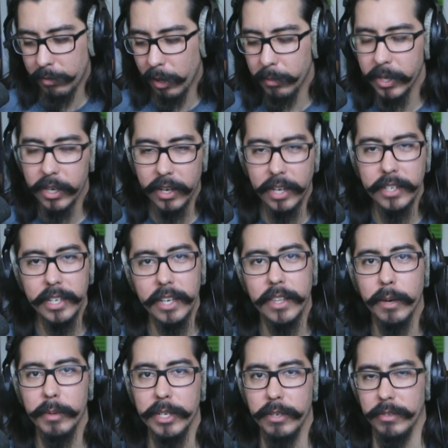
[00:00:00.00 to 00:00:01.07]
it's probably a good
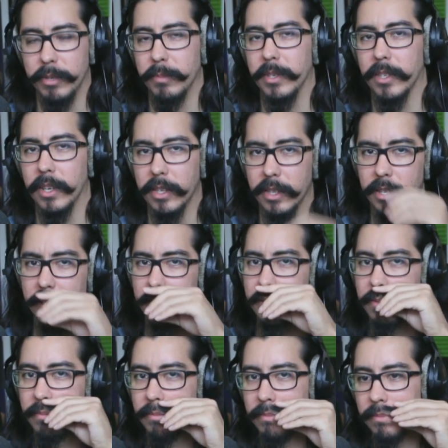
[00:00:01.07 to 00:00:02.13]
idea that we do something like
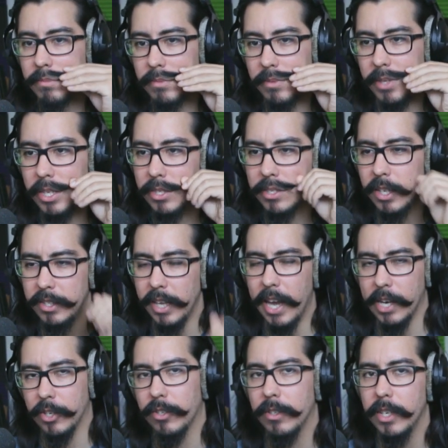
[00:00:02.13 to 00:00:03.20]
this. Let's
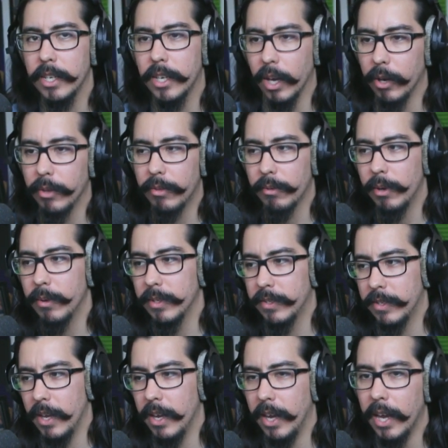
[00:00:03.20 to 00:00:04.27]
actually go through
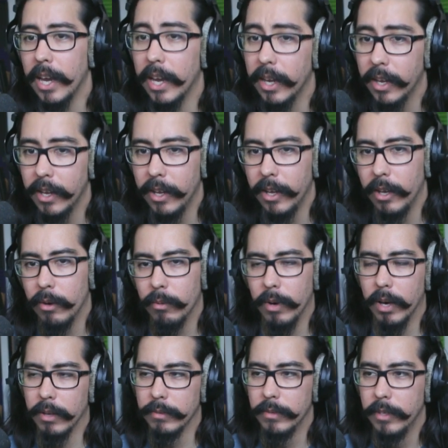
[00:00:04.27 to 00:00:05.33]
and say, hey,
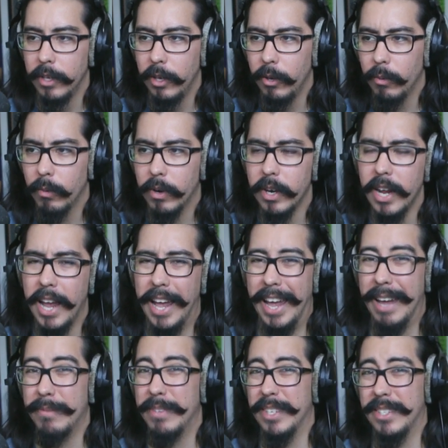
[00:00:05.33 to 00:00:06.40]
well, we're going to
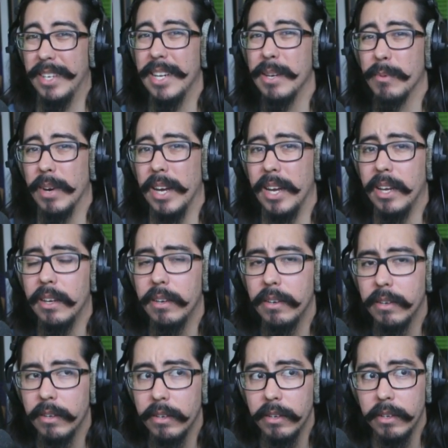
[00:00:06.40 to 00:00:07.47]
have this anyway.
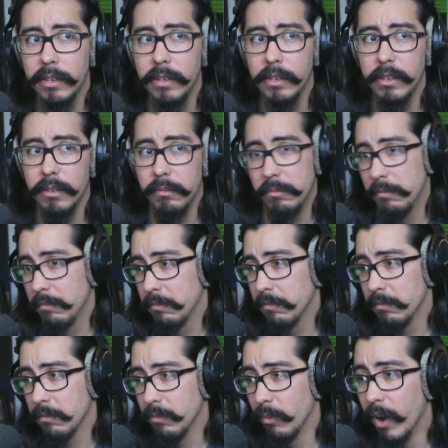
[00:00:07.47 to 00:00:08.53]

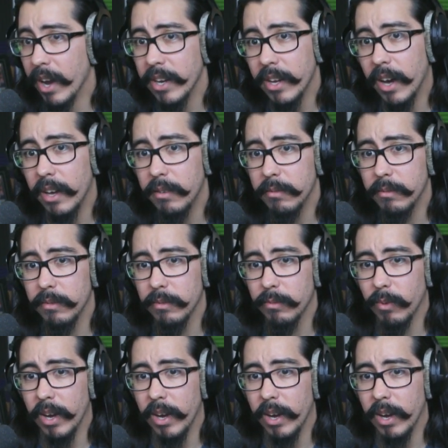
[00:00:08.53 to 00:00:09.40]
Why not